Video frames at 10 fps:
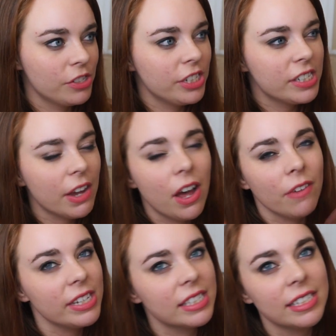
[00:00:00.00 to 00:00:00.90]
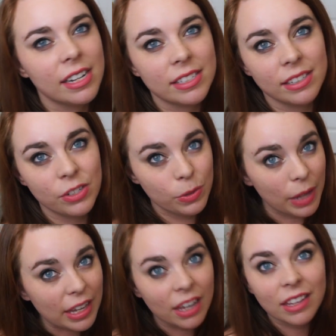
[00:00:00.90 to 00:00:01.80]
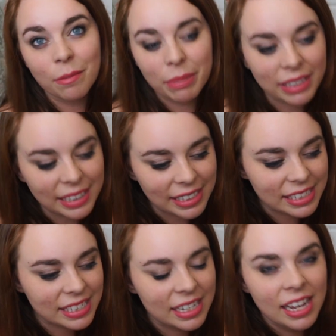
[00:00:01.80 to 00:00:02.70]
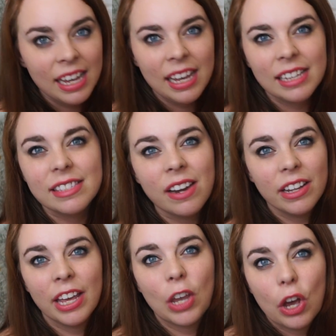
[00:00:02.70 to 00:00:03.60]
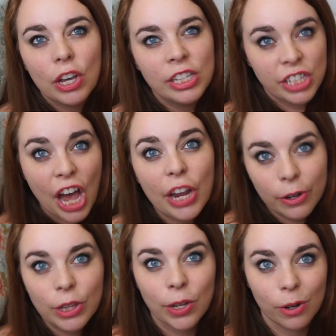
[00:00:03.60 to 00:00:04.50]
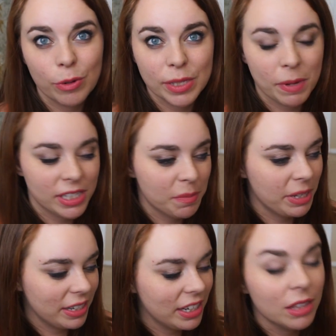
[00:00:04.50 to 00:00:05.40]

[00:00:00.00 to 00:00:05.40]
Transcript: She obviously doesn't do like a complete, it's not like entirely her responsibility.